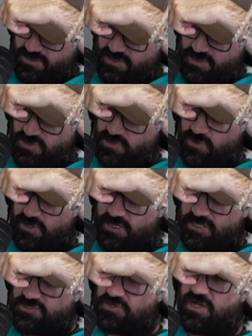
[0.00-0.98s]
you are going
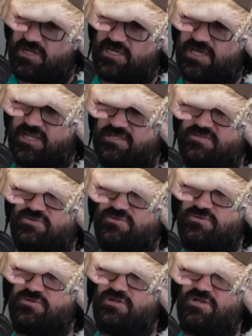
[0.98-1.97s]
to try to get it
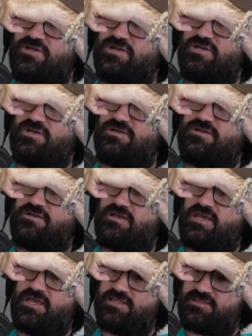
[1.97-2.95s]
to
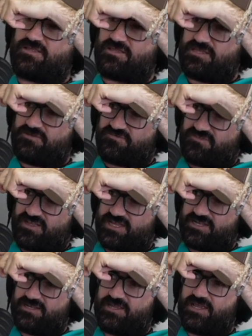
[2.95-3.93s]
hit the
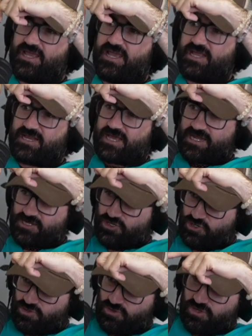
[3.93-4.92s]
leaflet and kind of
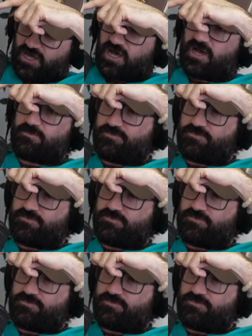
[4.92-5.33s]
curl up.